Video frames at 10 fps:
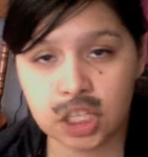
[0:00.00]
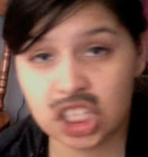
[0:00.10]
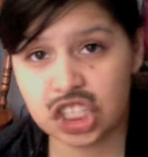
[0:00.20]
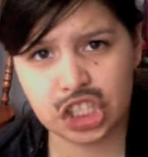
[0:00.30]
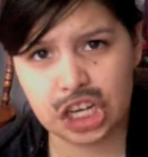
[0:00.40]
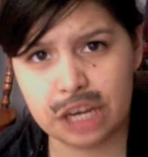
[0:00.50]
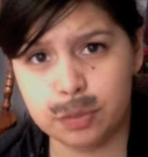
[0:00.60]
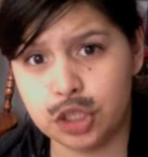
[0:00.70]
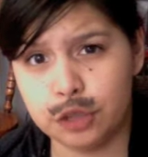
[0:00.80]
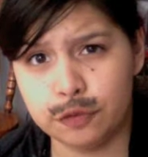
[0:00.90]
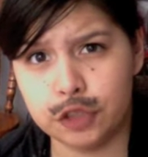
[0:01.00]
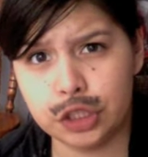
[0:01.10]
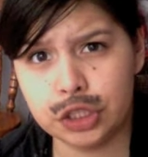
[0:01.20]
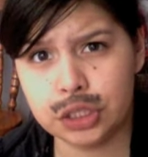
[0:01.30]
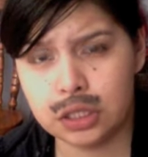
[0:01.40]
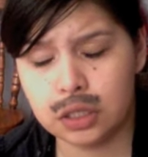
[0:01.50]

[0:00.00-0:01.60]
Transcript: shapeshifters,